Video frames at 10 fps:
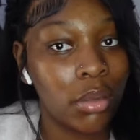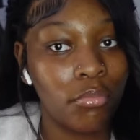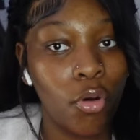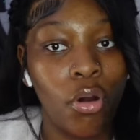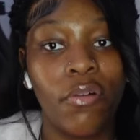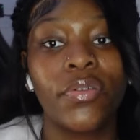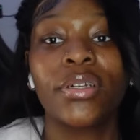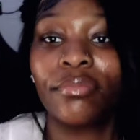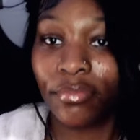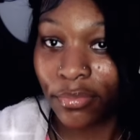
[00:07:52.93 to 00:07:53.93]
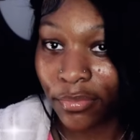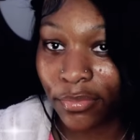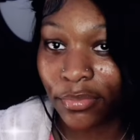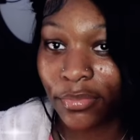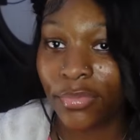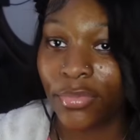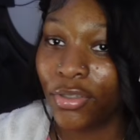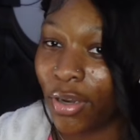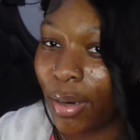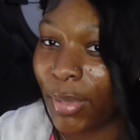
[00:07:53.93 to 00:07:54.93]
more of a
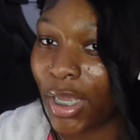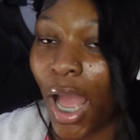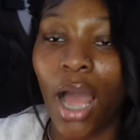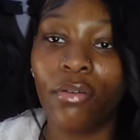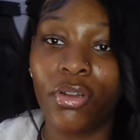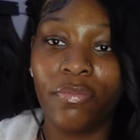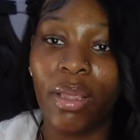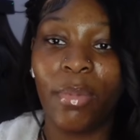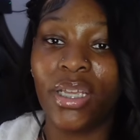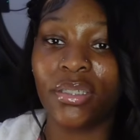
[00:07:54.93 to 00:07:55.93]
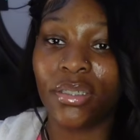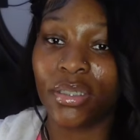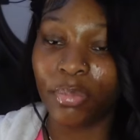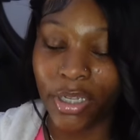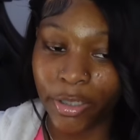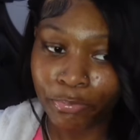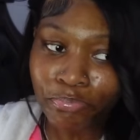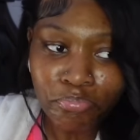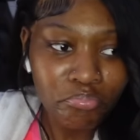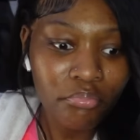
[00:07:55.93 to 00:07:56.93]
you know what i mean i don't know if that makes sense but
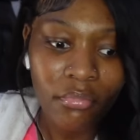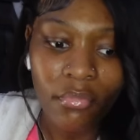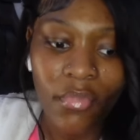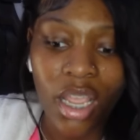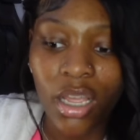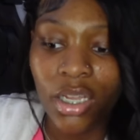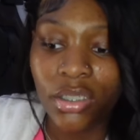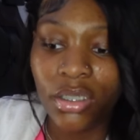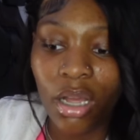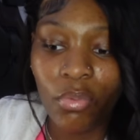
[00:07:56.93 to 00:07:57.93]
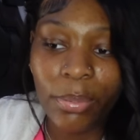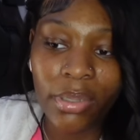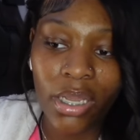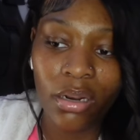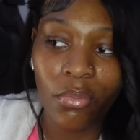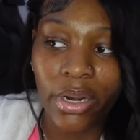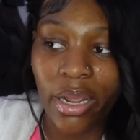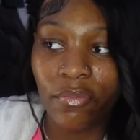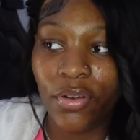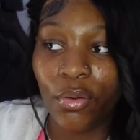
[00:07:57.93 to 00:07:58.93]
so we playing or
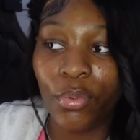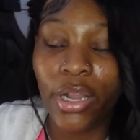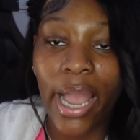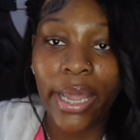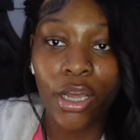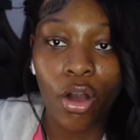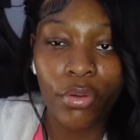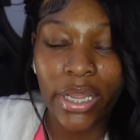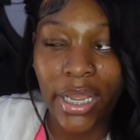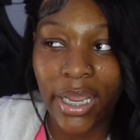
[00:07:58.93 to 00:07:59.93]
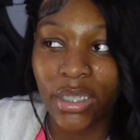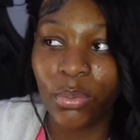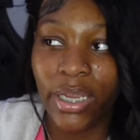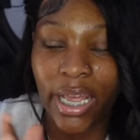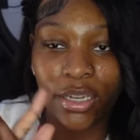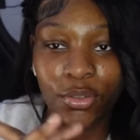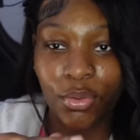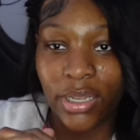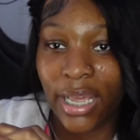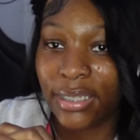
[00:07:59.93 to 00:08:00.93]
whatever we kind of holding hands we kind of
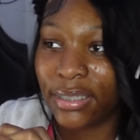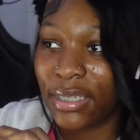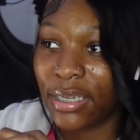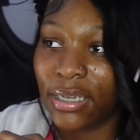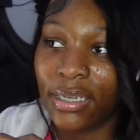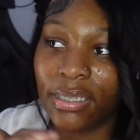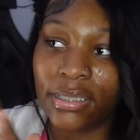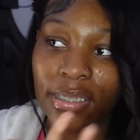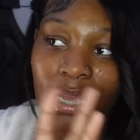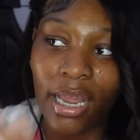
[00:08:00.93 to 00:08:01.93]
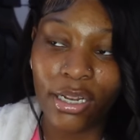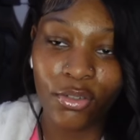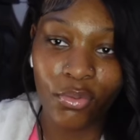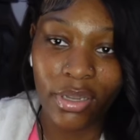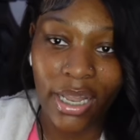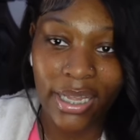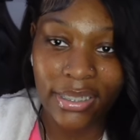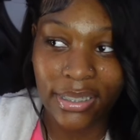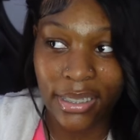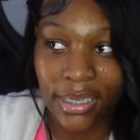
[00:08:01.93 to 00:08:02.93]
doing like this and kind of doing
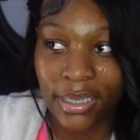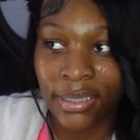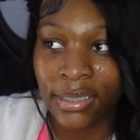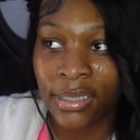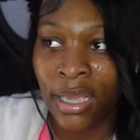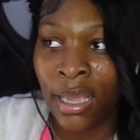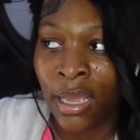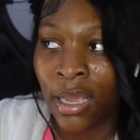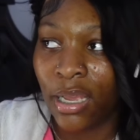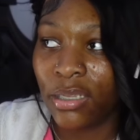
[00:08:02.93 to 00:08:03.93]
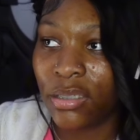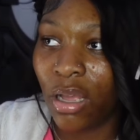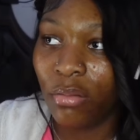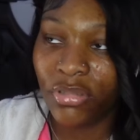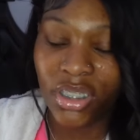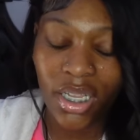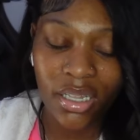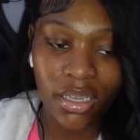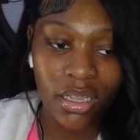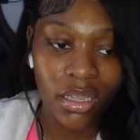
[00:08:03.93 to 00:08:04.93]
like this and so i'm
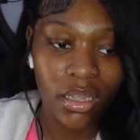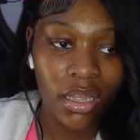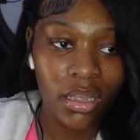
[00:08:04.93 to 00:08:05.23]
chilling